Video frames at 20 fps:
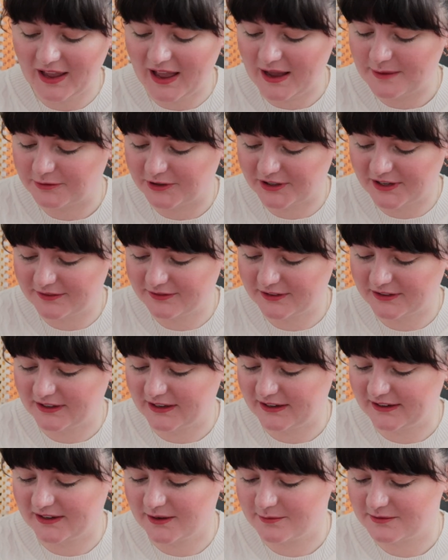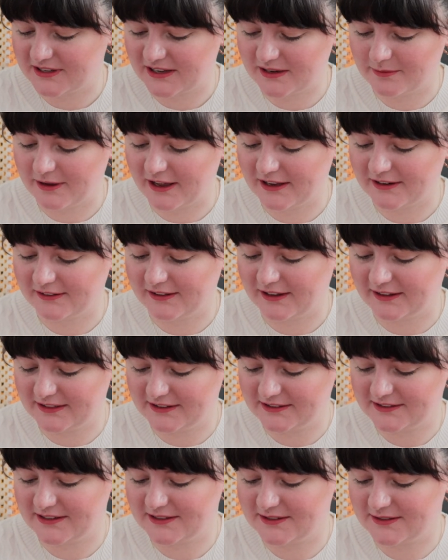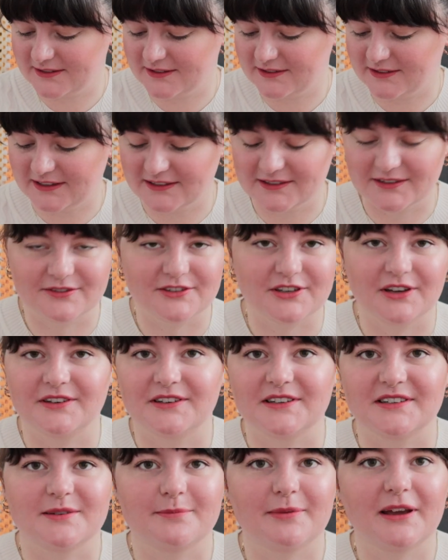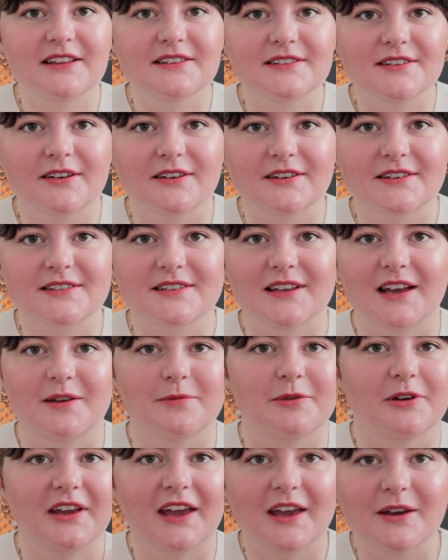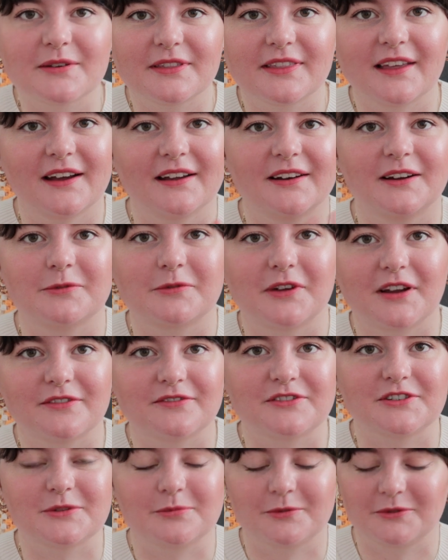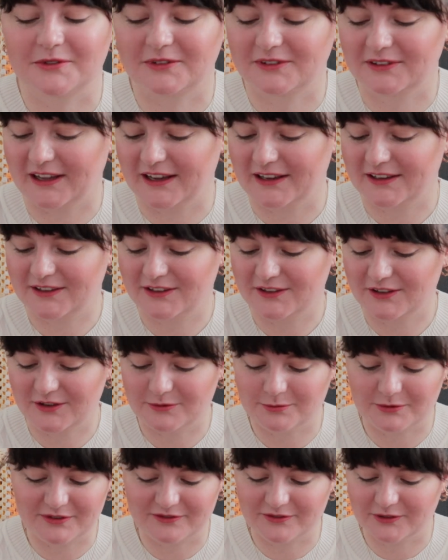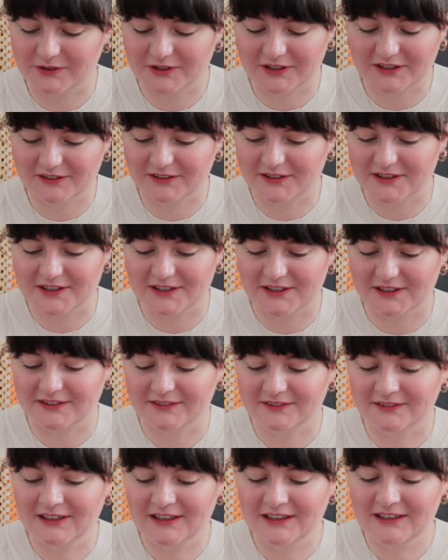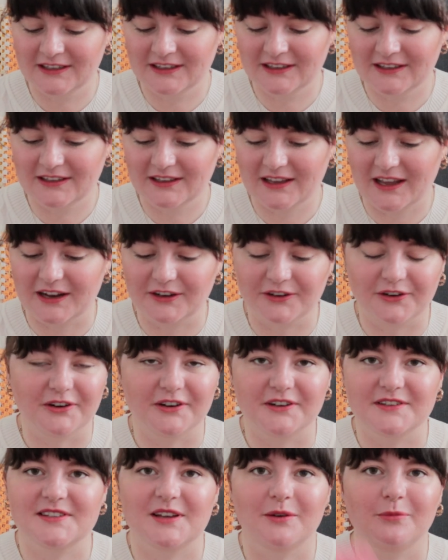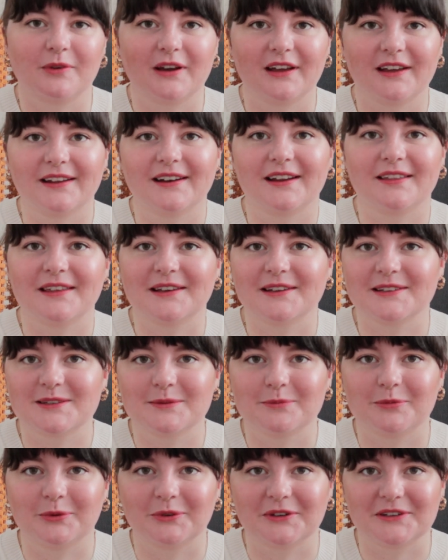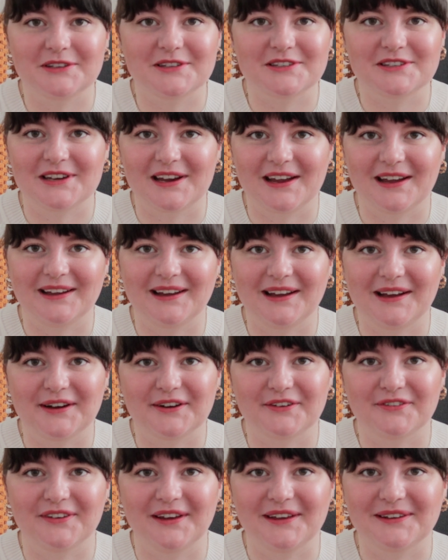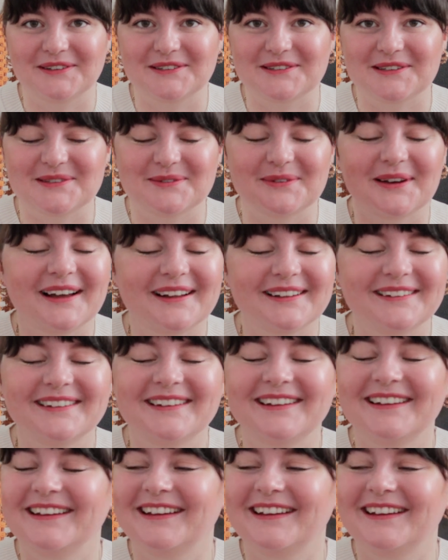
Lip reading: I'm not even getting upset about it. Like these have turned into bed socks. I'm okay with that. I'm comfortable. Like we've all got to learn and grow somewhere. And I think it's important to share our fails as well.